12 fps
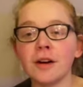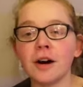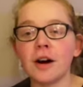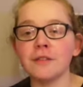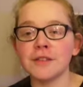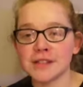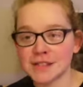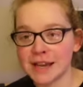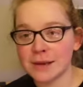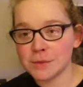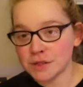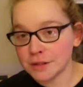of the
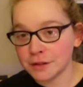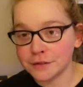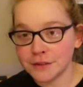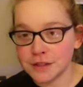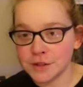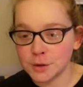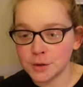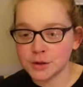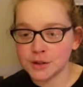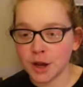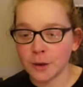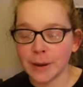same stuff in the too good
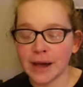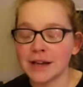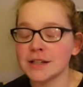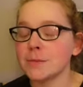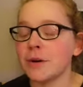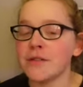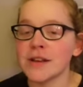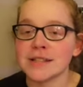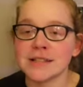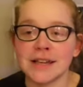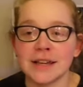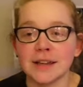to go bags, but
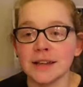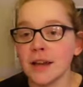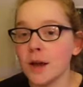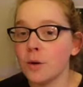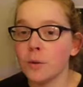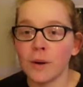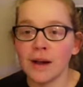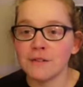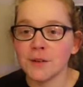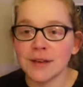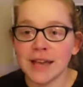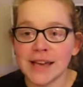obviously whatever
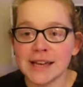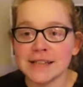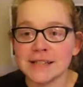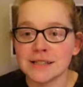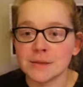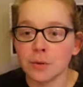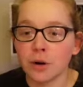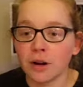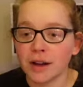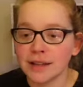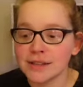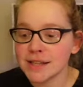you get is a
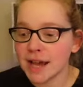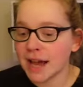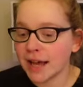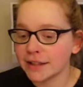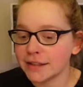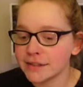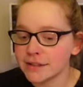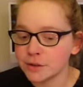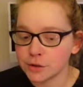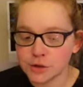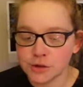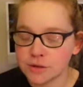surprise and
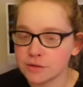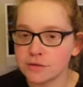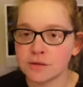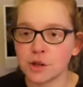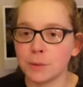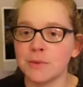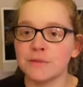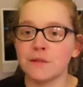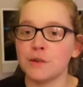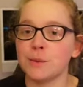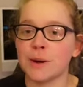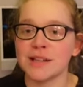you're just stopping
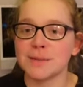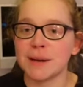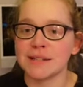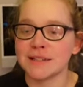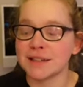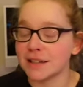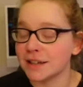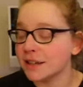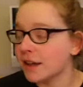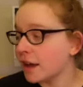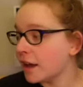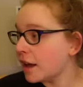food waste basically.
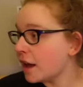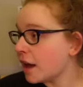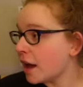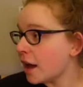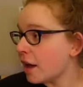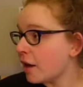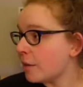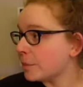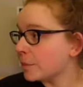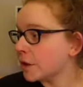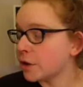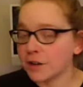
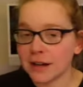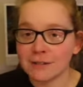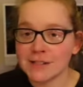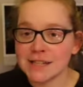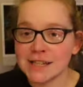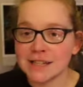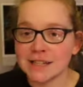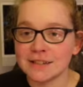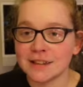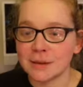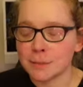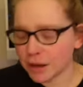You're not guaranteed
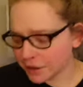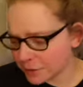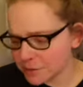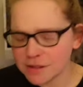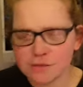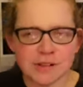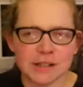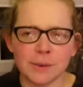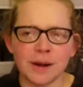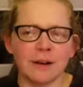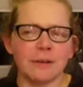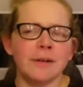anything, but I think we did really
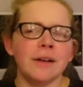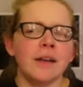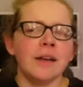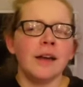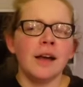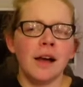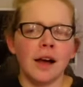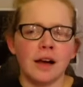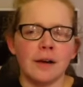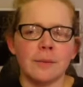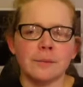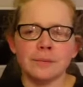well.
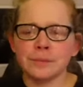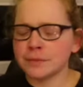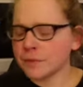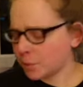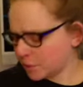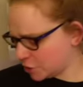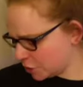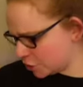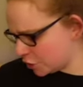We should